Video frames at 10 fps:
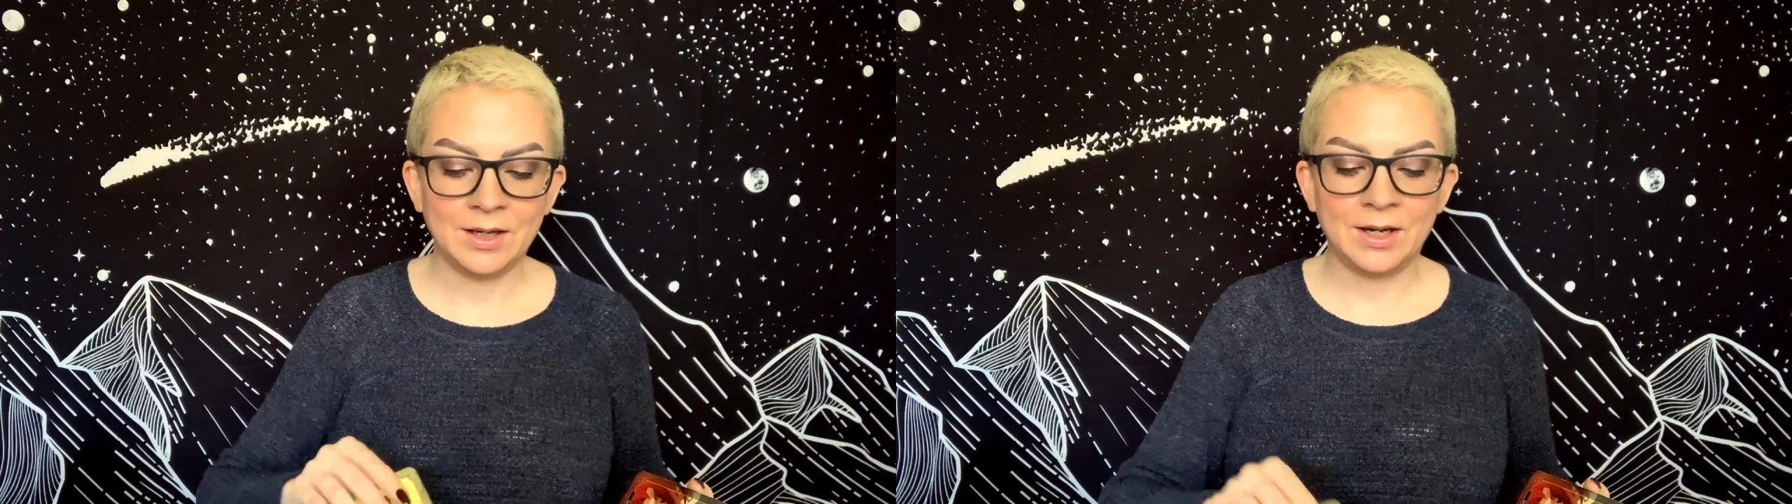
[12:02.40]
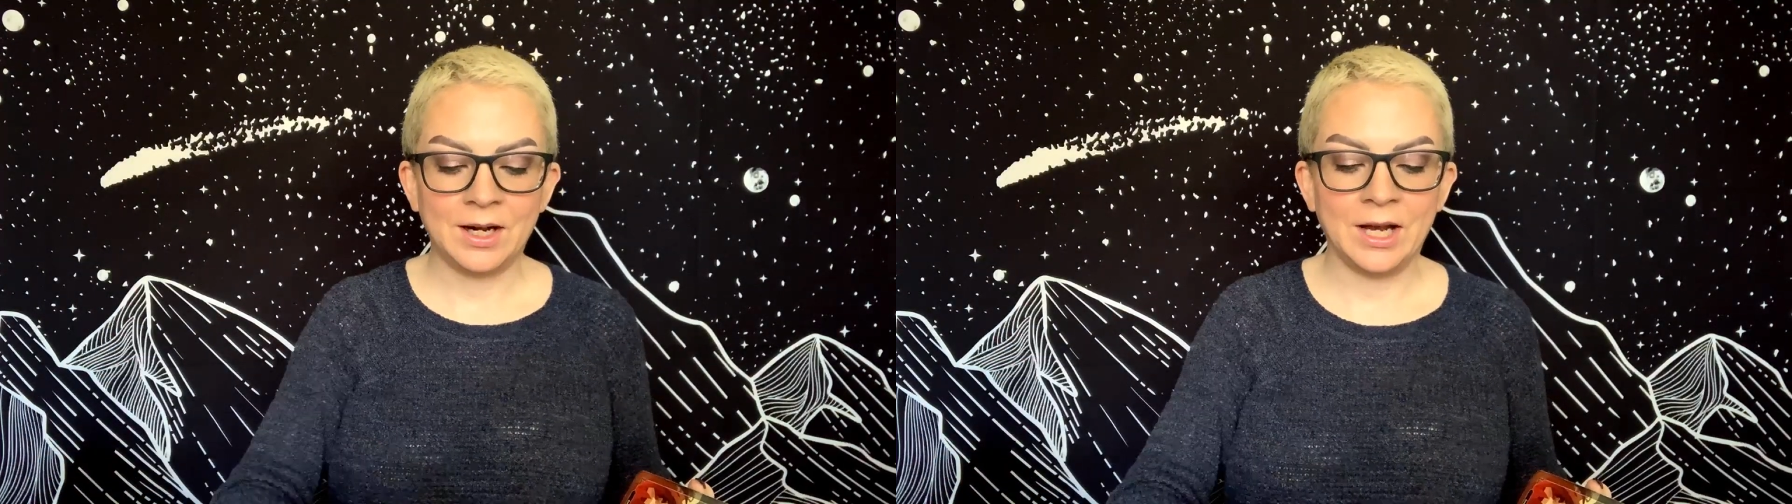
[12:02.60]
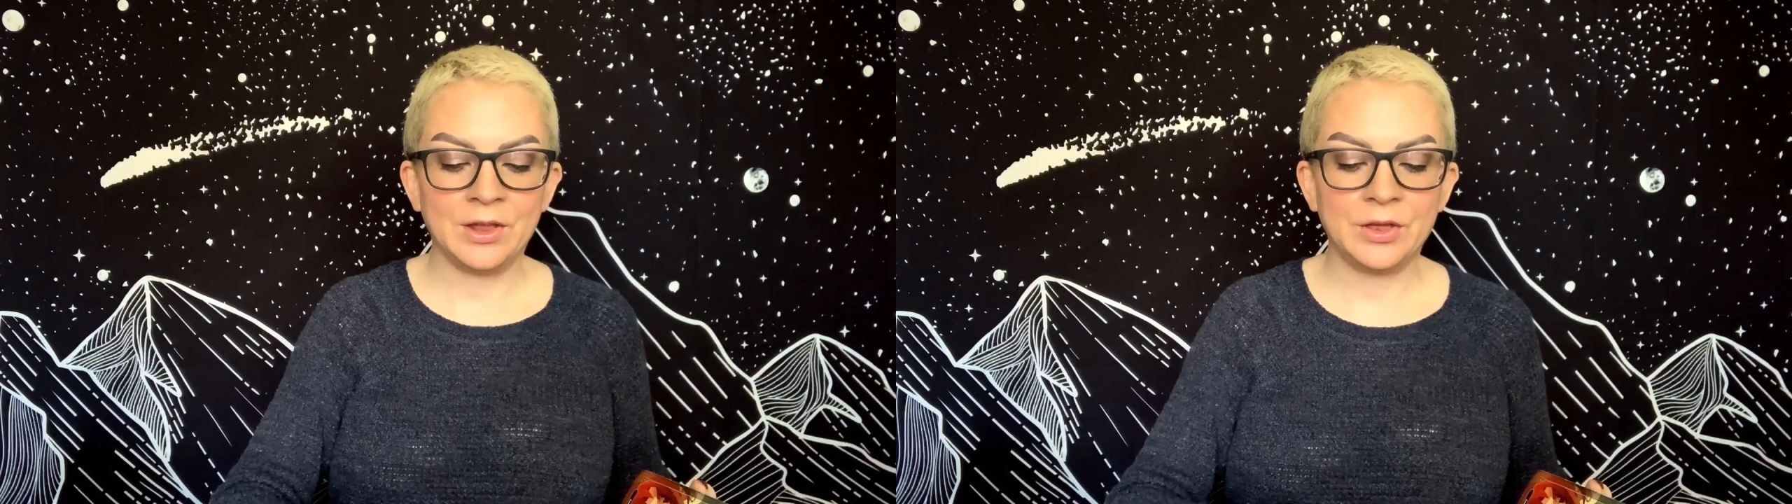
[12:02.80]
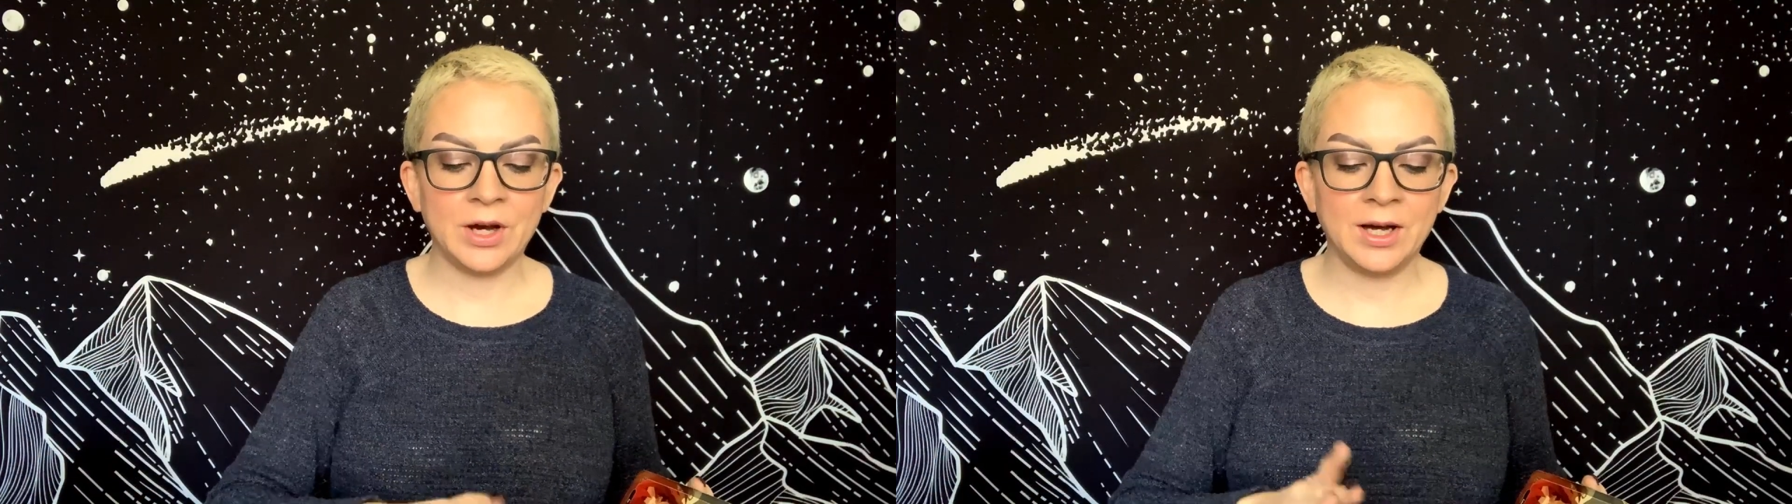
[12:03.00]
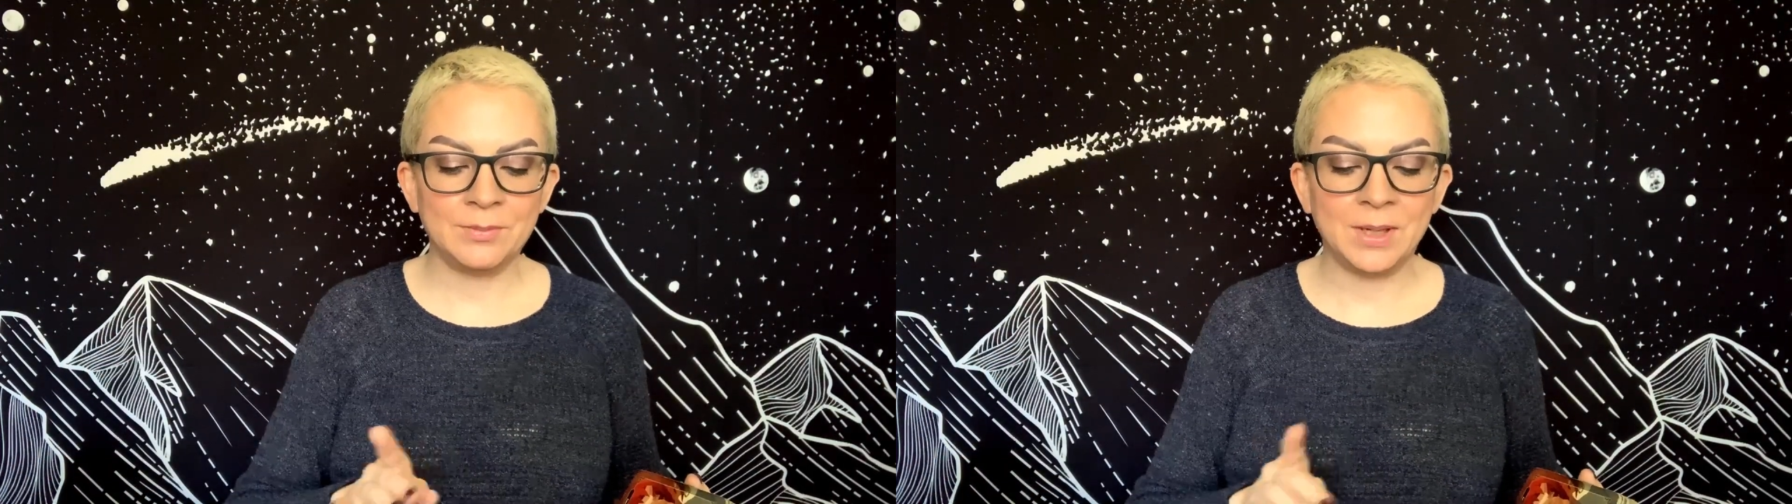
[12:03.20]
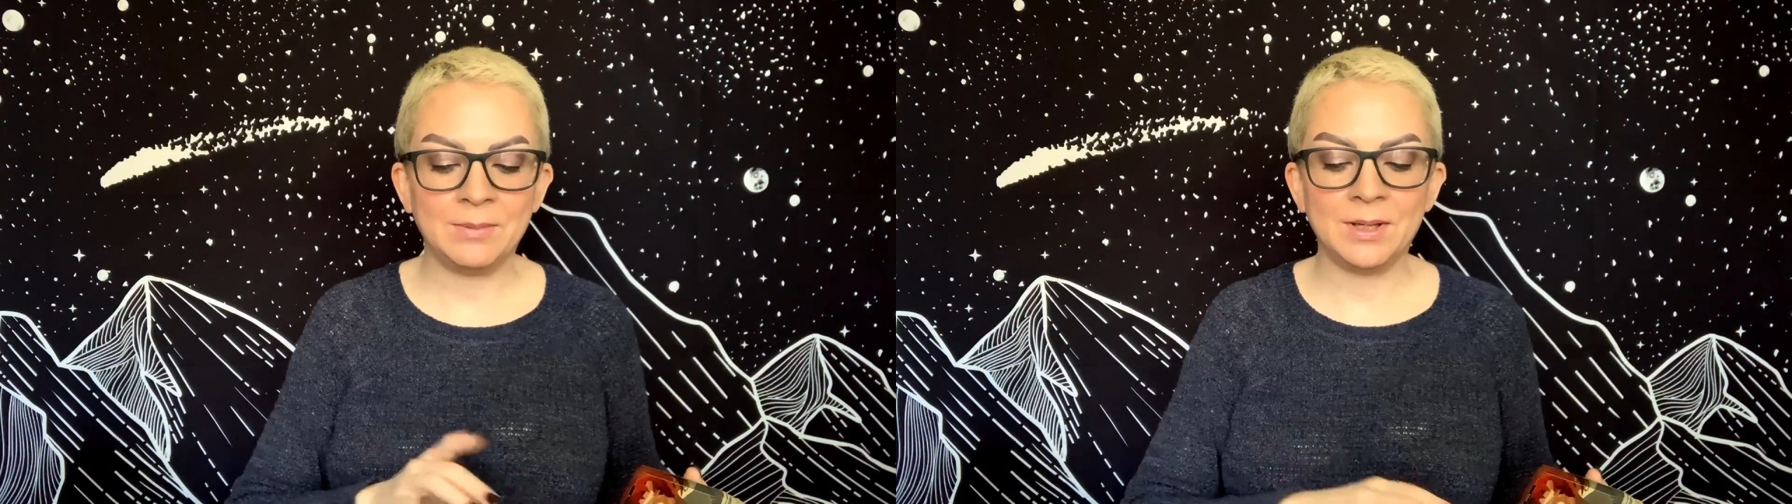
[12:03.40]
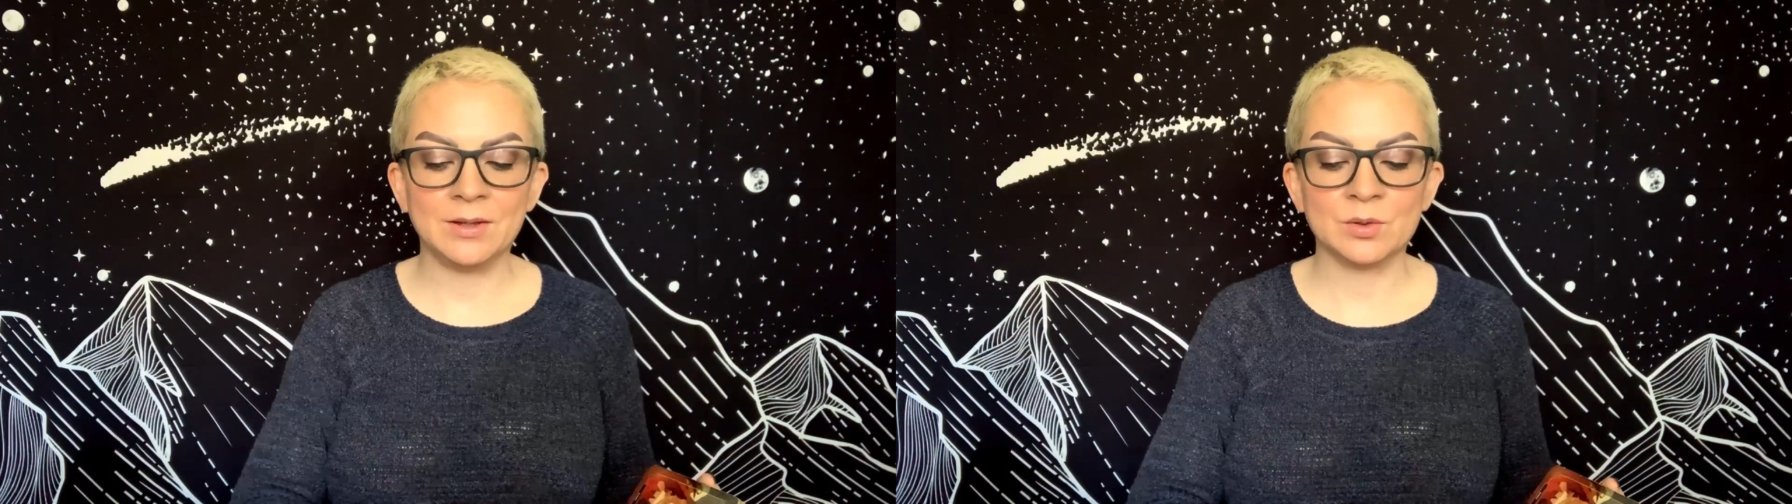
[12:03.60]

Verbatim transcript: I thought maybe this